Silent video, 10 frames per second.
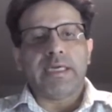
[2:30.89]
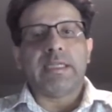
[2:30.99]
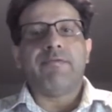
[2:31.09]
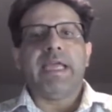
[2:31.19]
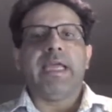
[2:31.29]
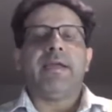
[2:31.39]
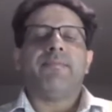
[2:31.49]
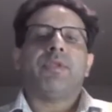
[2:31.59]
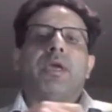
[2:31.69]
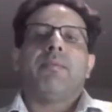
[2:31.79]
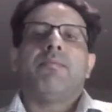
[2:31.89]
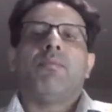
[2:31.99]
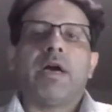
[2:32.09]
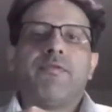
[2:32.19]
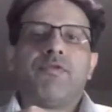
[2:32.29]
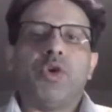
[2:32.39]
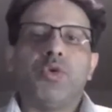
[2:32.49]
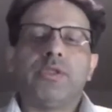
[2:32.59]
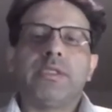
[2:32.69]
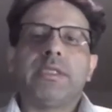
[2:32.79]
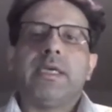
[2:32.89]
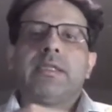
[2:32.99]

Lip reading: The way Moca views